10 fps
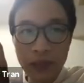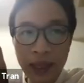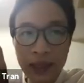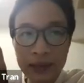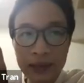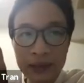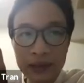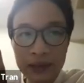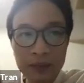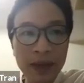And
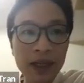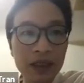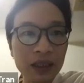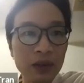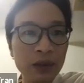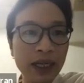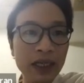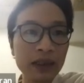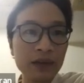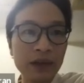it's better that we
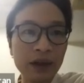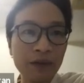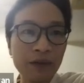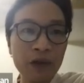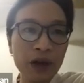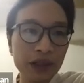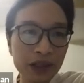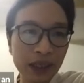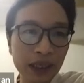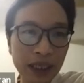get
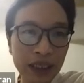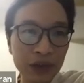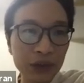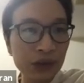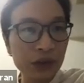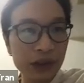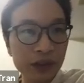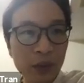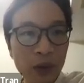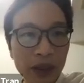fluent and get used to
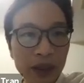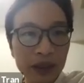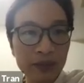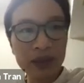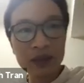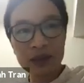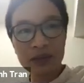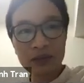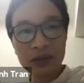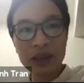this point because
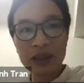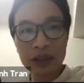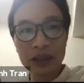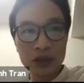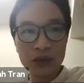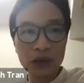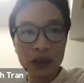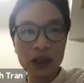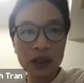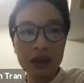it's really
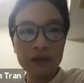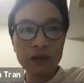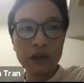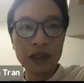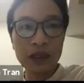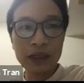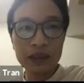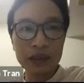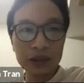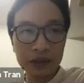useful for
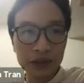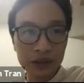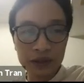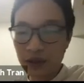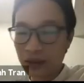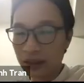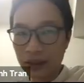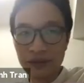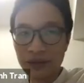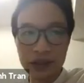later uses
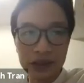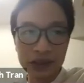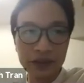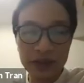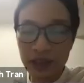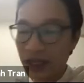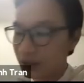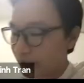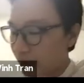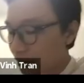in various different
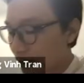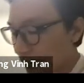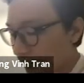aspects.